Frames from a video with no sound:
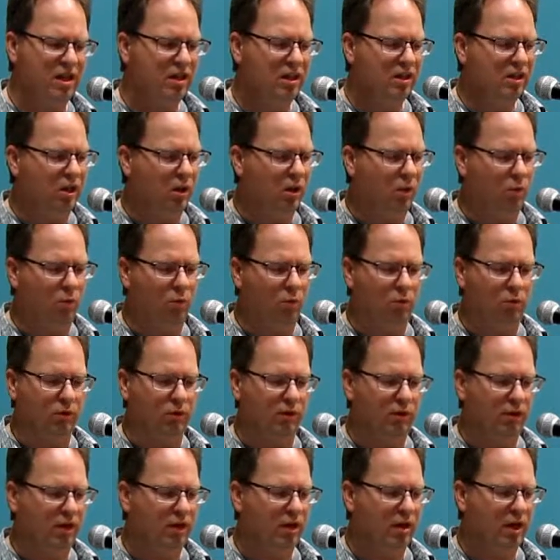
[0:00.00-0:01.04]

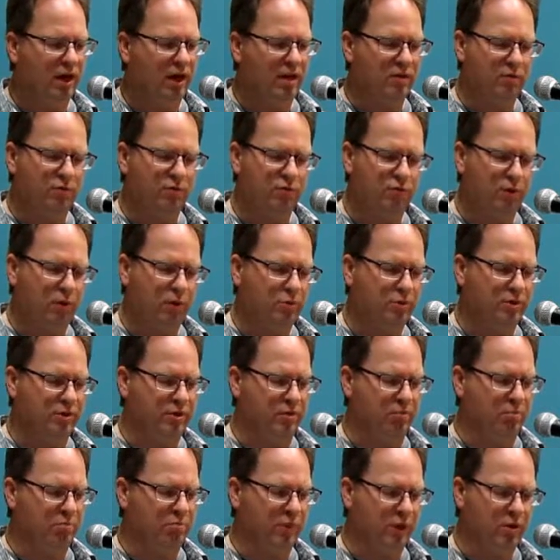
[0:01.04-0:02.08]
cold and
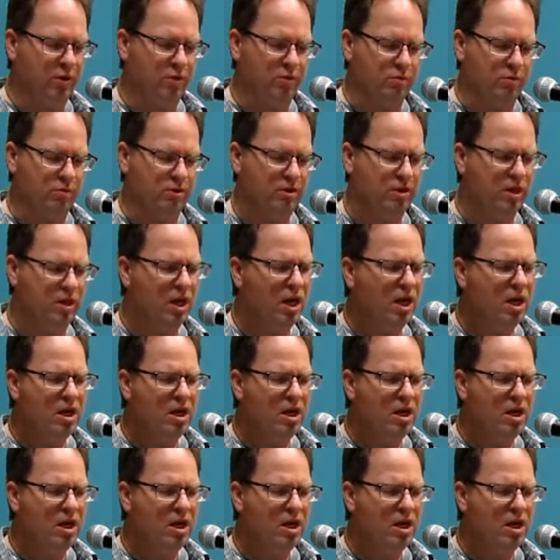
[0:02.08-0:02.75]
frozen bones.